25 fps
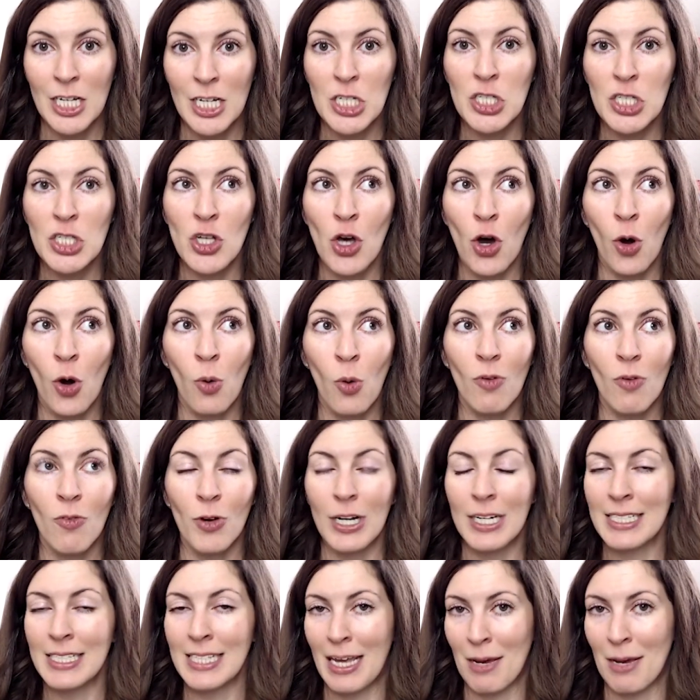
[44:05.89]
So,
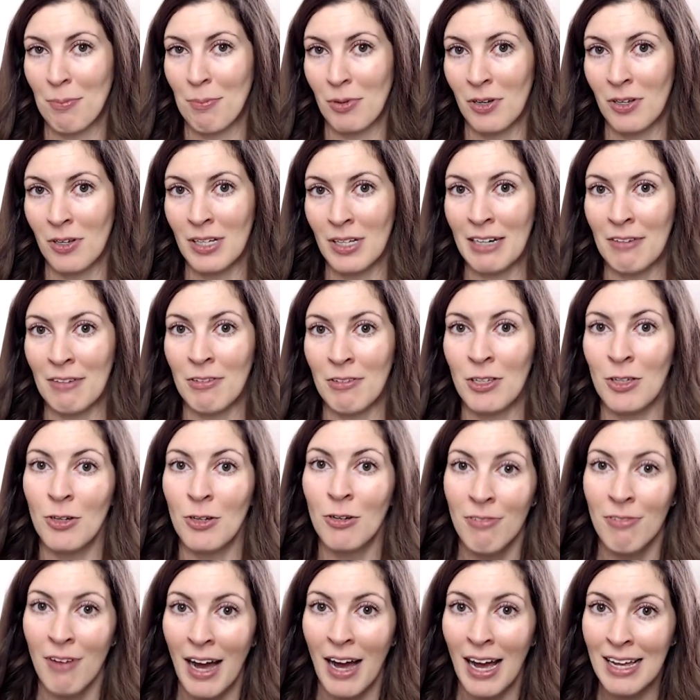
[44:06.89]
for example, if
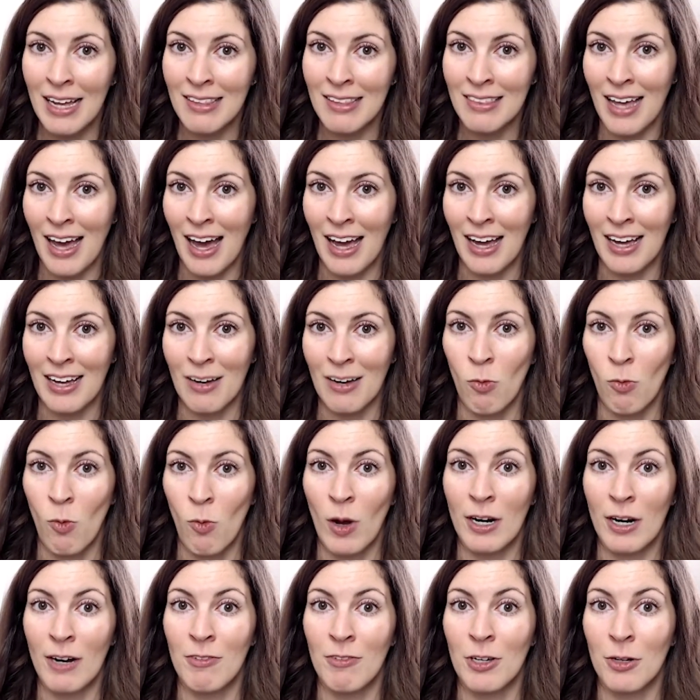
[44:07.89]
you find that
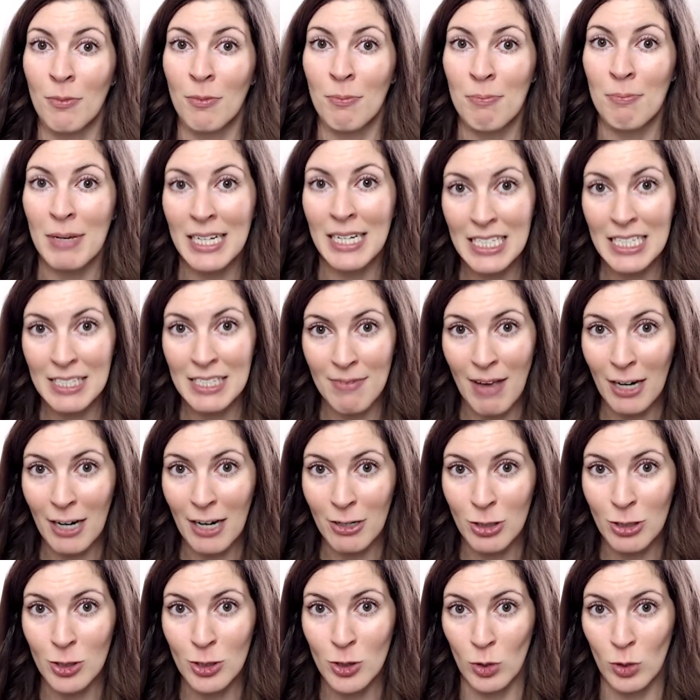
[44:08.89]
one of your biggest
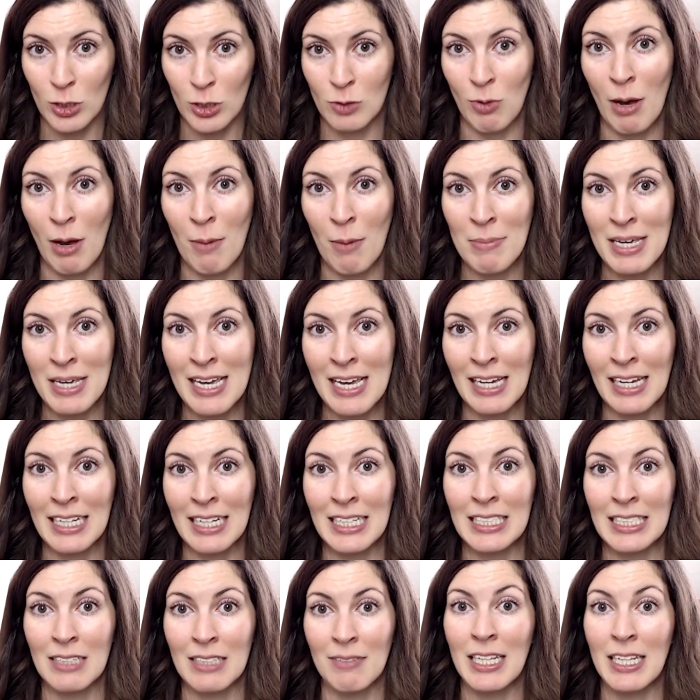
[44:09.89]
factors towards well being
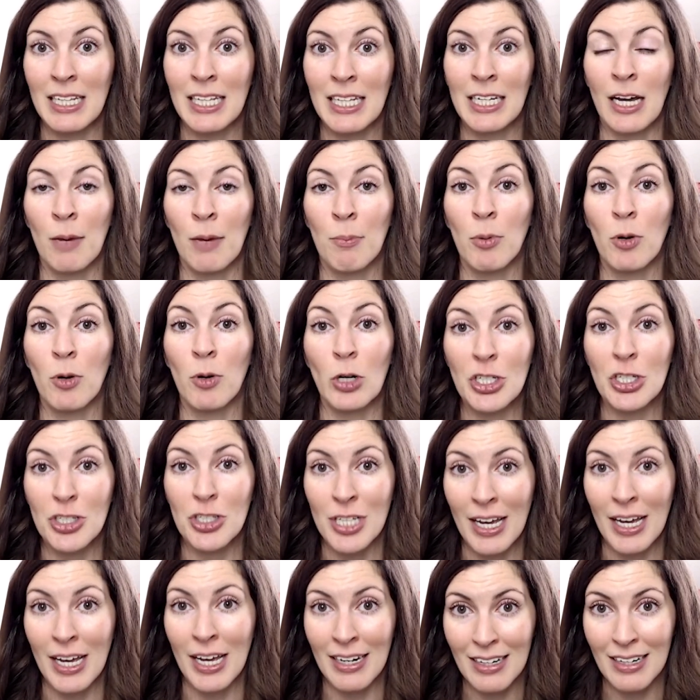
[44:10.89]
is feeling
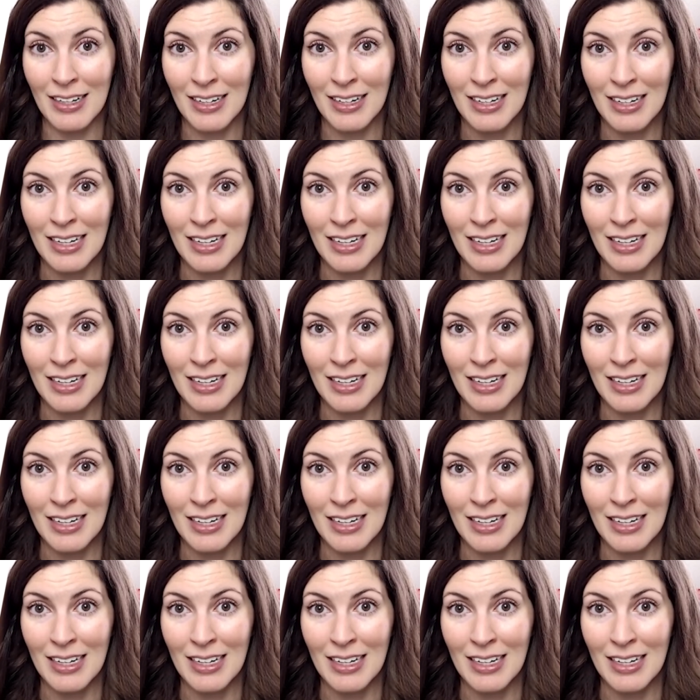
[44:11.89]
appreciated,